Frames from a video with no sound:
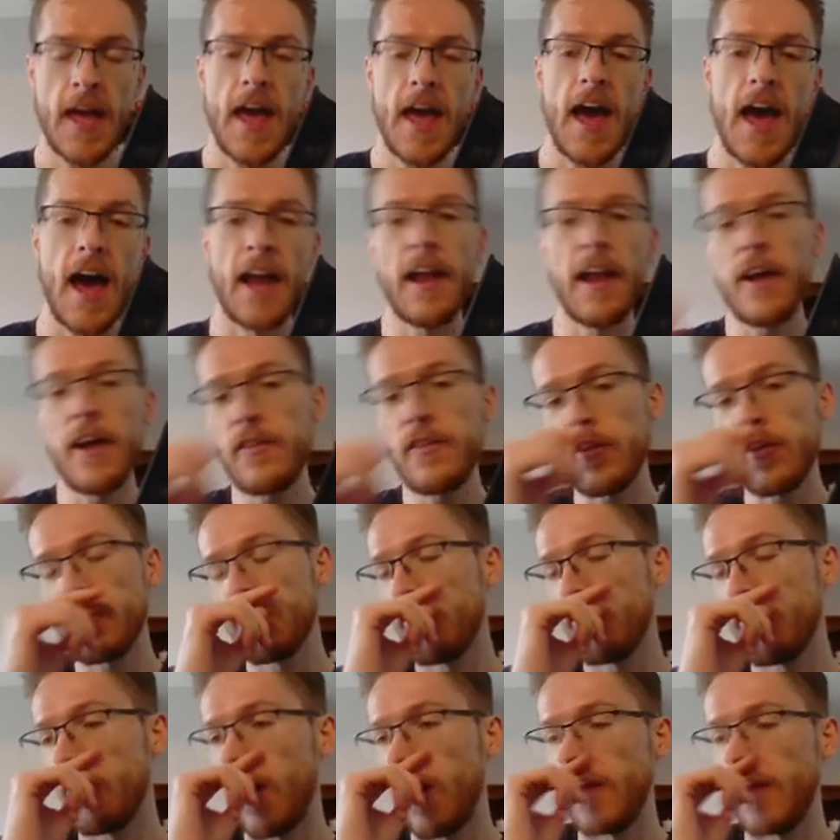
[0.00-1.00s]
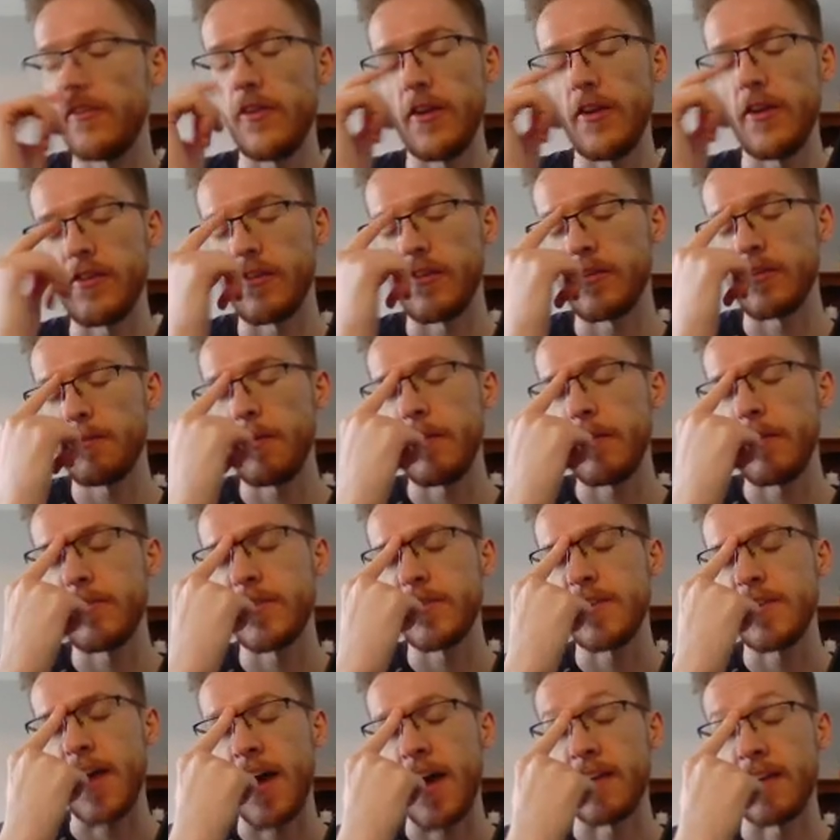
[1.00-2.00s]
And I just thought I'd do this as a bit of a
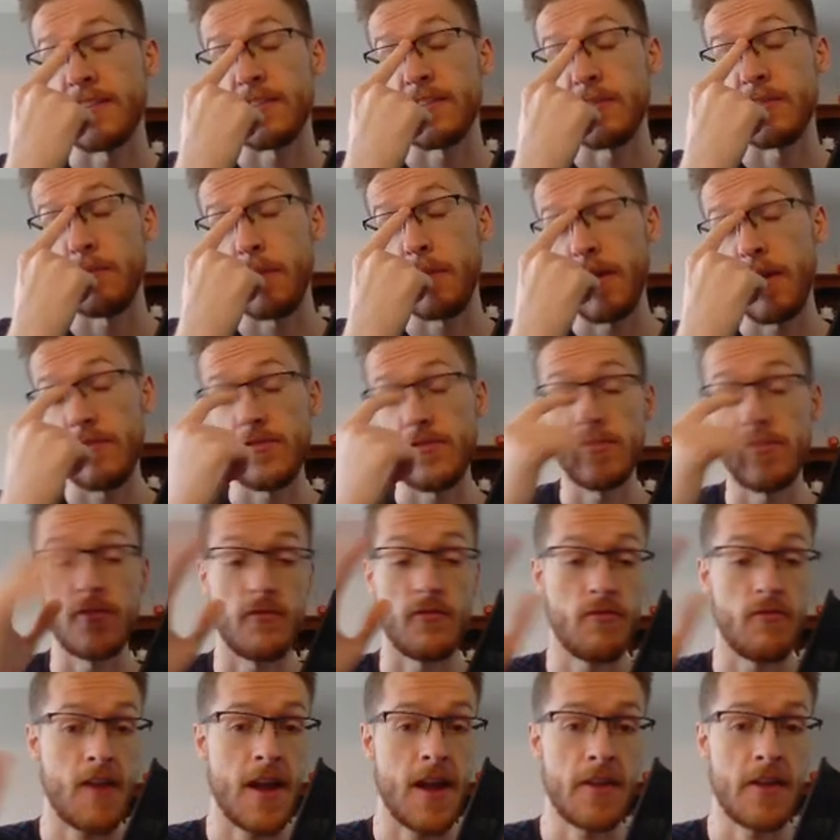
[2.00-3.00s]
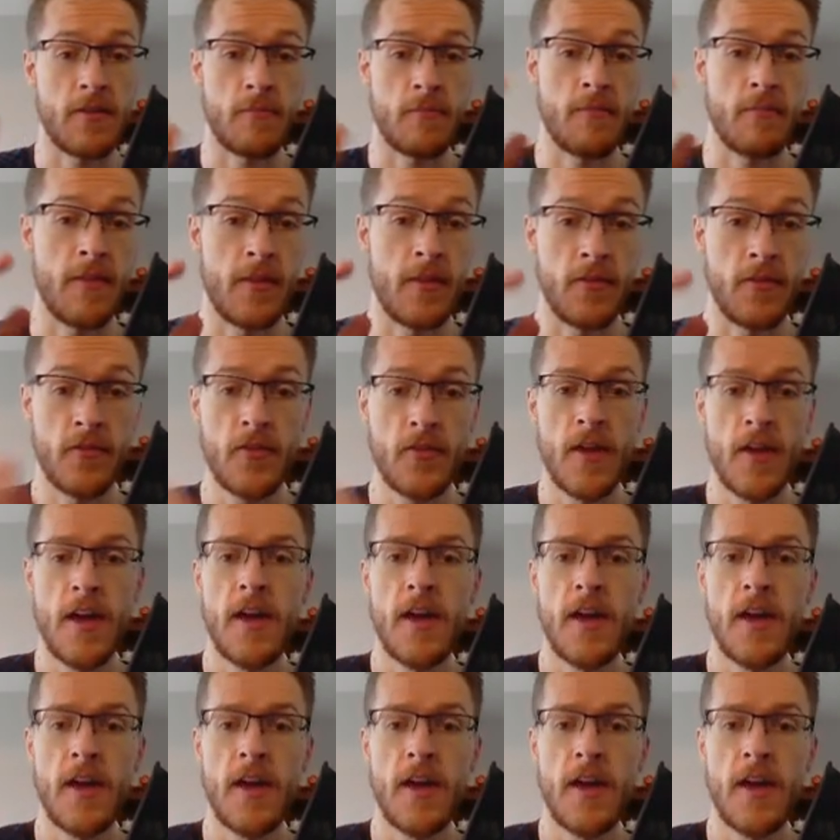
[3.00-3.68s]
test, as a bit of just a randomness.